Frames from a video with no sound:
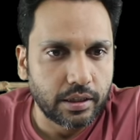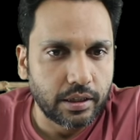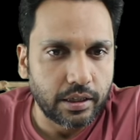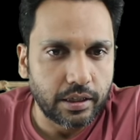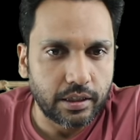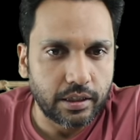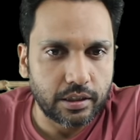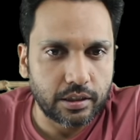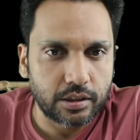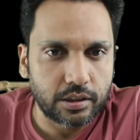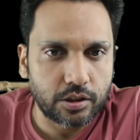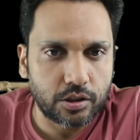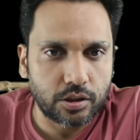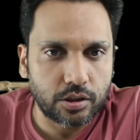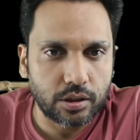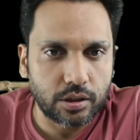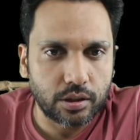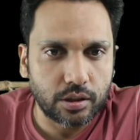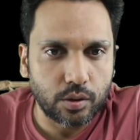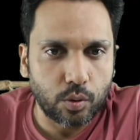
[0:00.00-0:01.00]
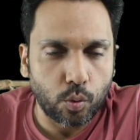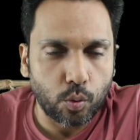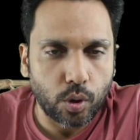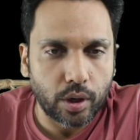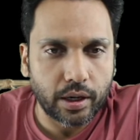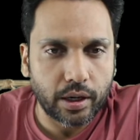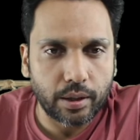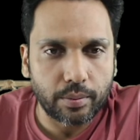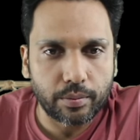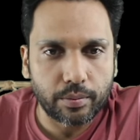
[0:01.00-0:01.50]
is
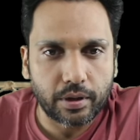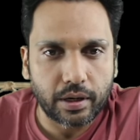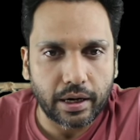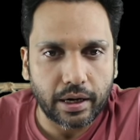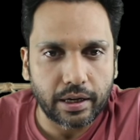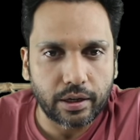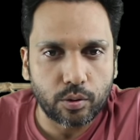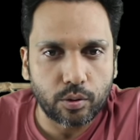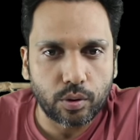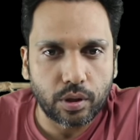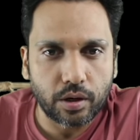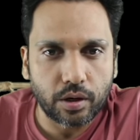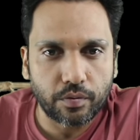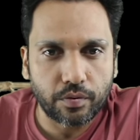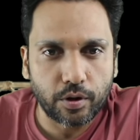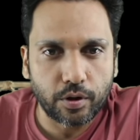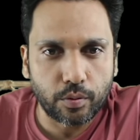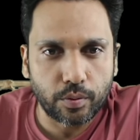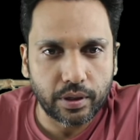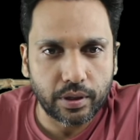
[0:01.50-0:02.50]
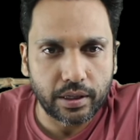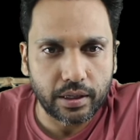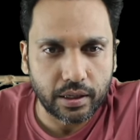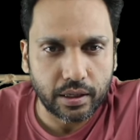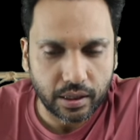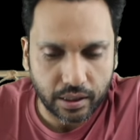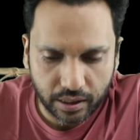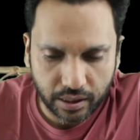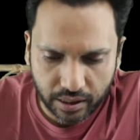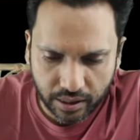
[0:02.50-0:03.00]
what I'm trying to convey over
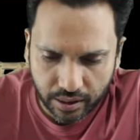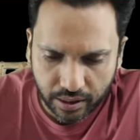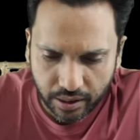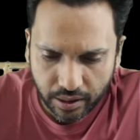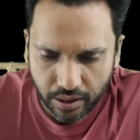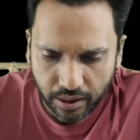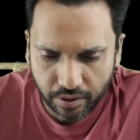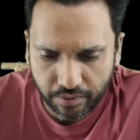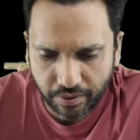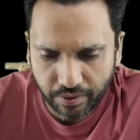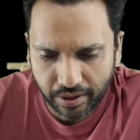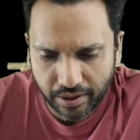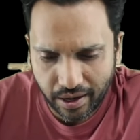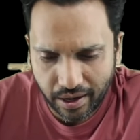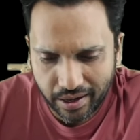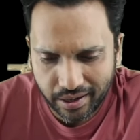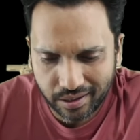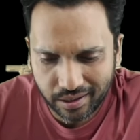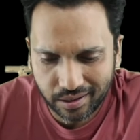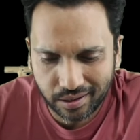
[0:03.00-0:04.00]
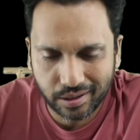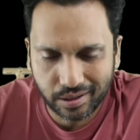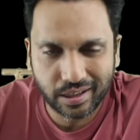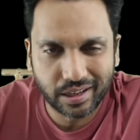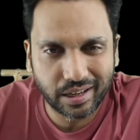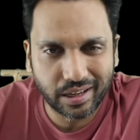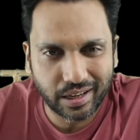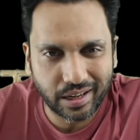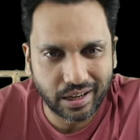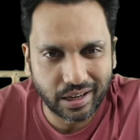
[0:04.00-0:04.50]
here. If I write
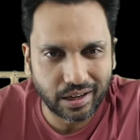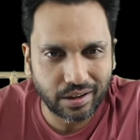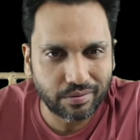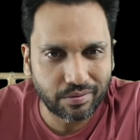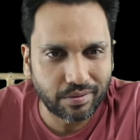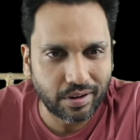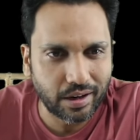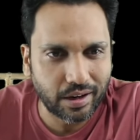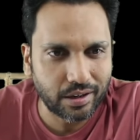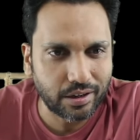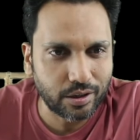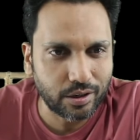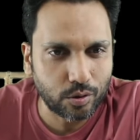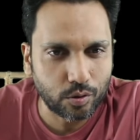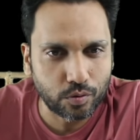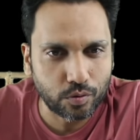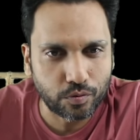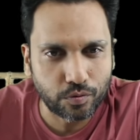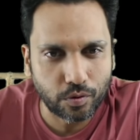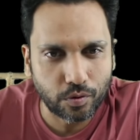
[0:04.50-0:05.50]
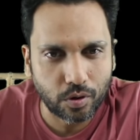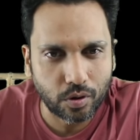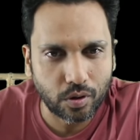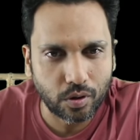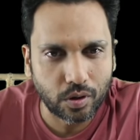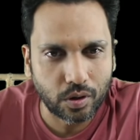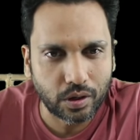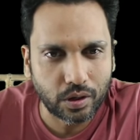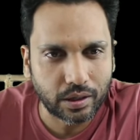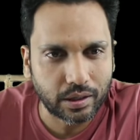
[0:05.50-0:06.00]
the K value
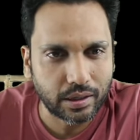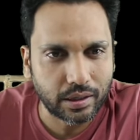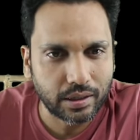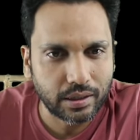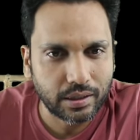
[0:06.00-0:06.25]
for